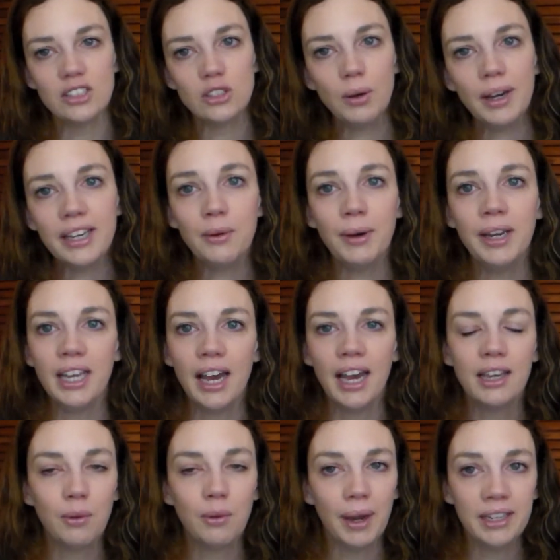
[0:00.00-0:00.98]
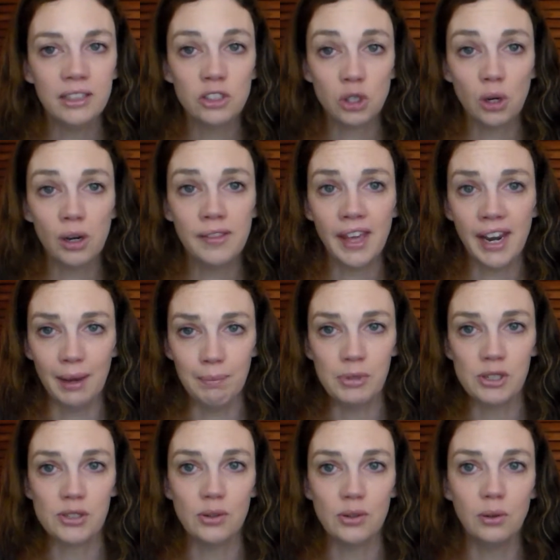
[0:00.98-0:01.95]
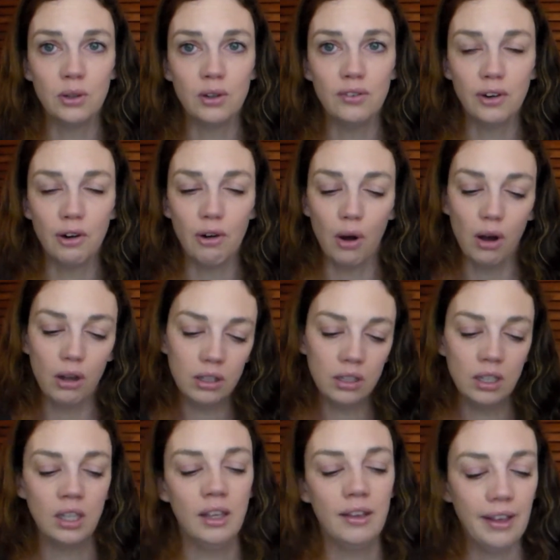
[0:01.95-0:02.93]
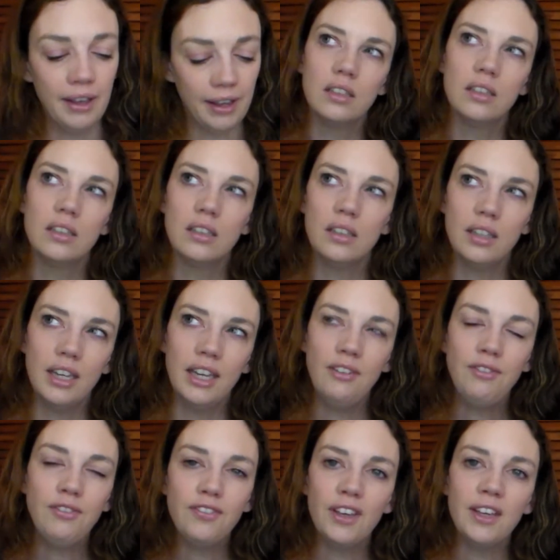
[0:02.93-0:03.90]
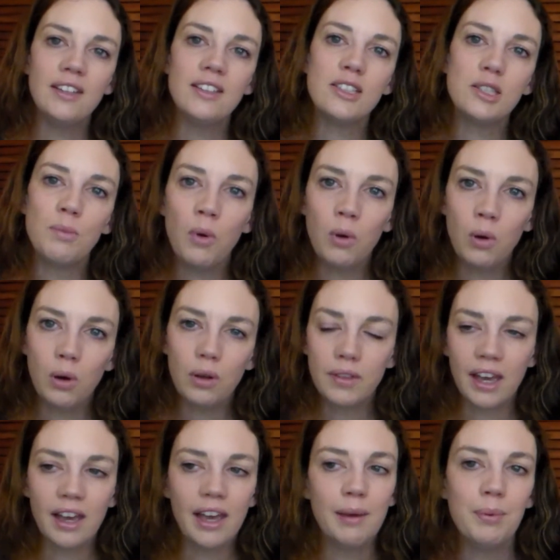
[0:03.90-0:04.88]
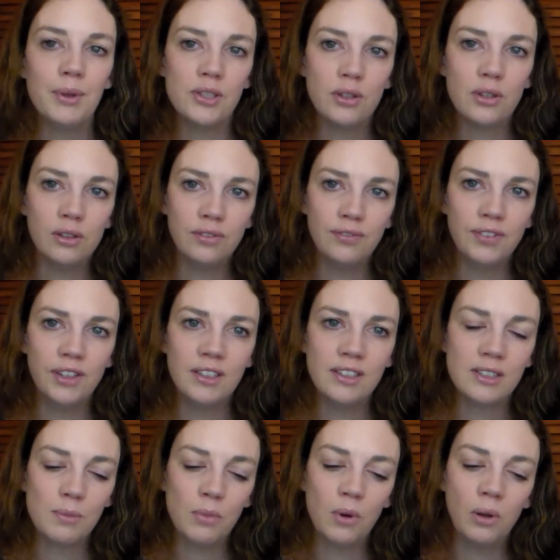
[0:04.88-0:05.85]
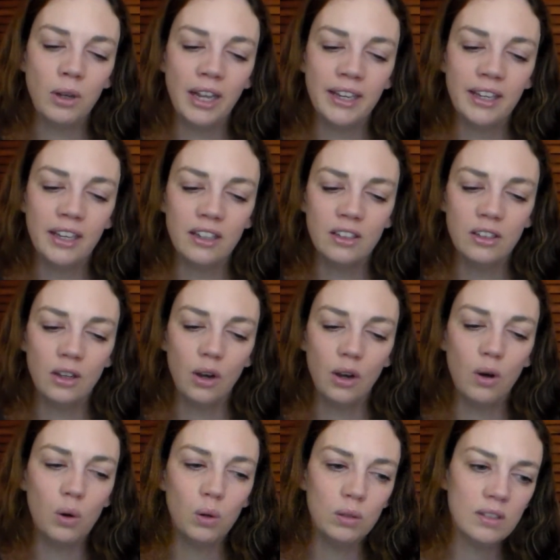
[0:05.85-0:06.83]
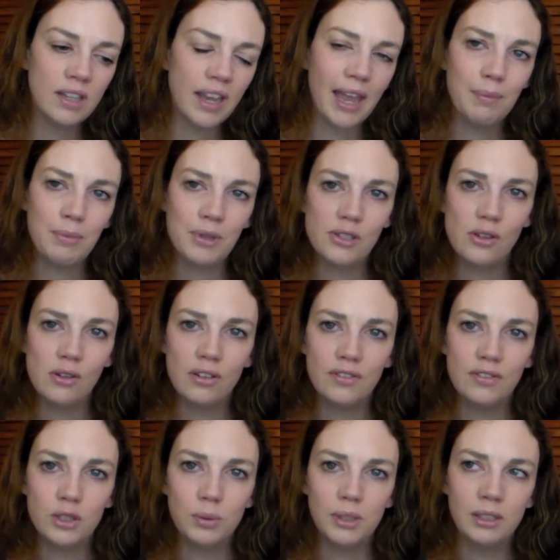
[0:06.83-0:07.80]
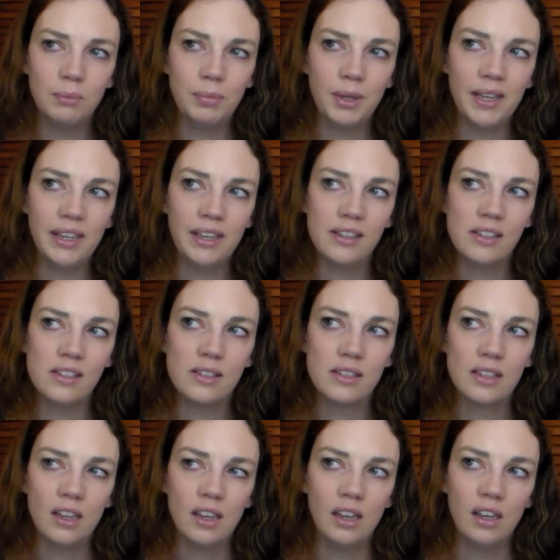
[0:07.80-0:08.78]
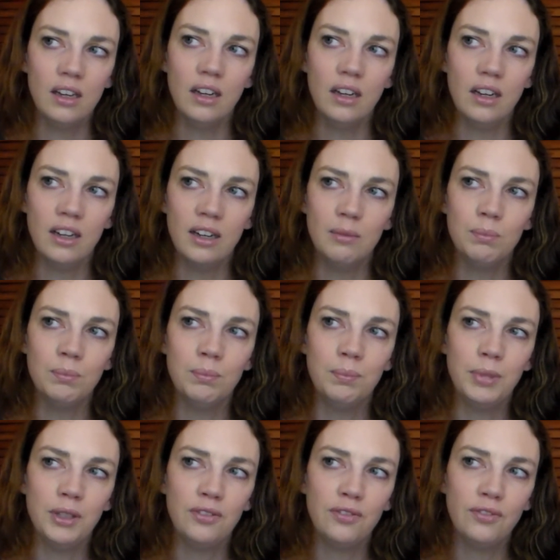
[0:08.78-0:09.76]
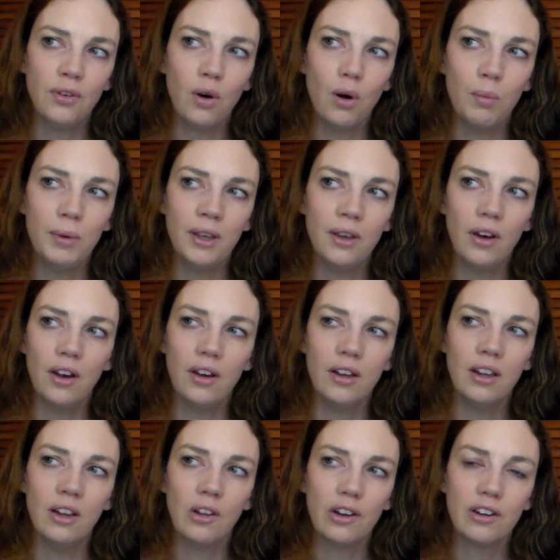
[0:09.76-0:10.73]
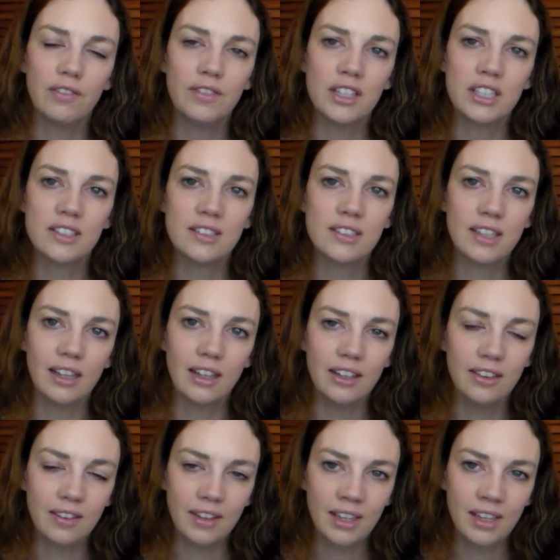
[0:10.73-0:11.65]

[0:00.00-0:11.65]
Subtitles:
So I quite enjoy that episode overall. That episode feels more like an older episode of Twin Peaks, before we got a lot of the silly